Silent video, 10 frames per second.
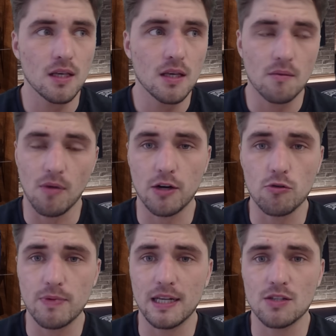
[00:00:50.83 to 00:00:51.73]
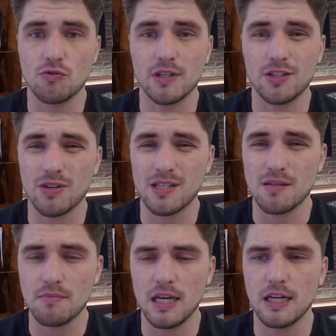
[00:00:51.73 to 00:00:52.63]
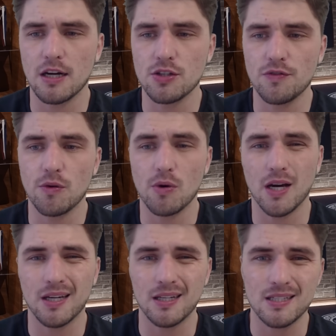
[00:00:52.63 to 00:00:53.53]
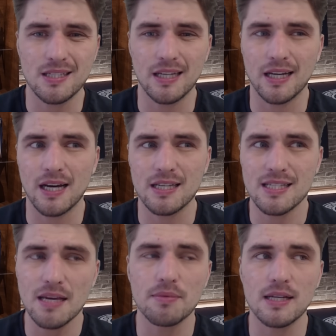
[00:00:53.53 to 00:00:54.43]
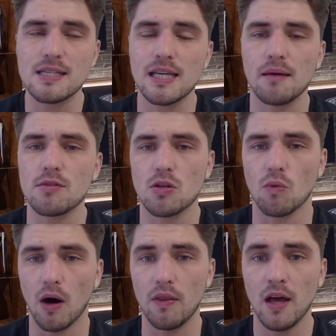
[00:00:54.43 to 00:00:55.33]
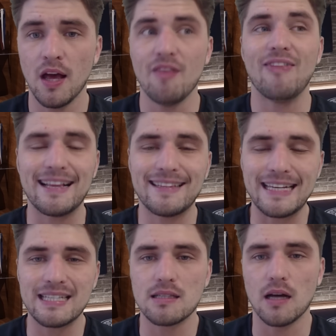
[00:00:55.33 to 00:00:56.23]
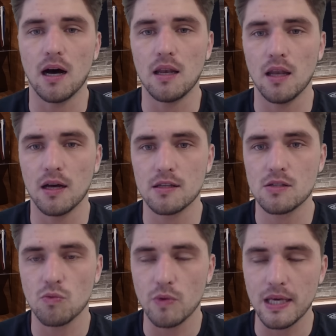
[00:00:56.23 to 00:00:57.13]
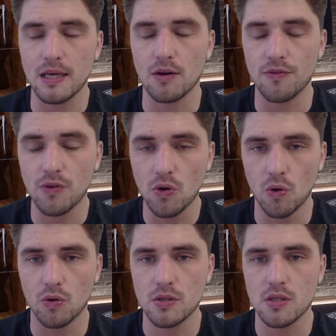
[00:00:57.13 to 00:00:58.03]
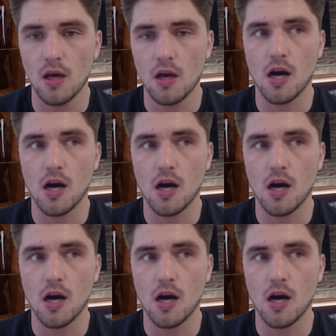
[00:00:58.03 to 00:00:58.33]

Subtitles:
Michael Beale has already addressed the media. I do feel we're going to see a similar team to the one that did start last week, of course.